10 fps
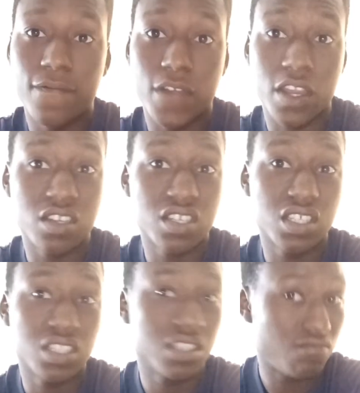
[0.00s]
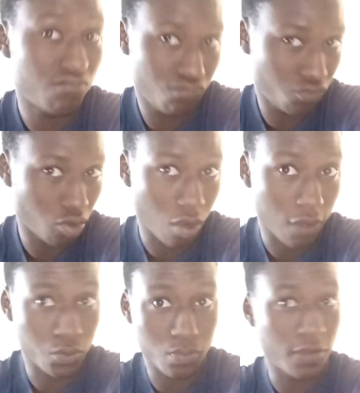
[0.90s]
you
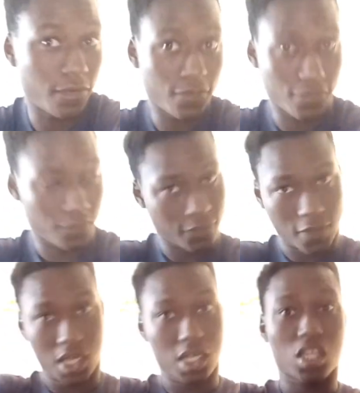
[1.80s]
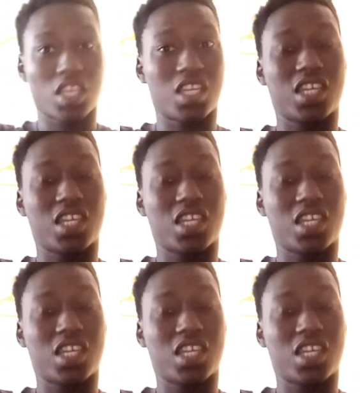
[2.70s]
have to be very,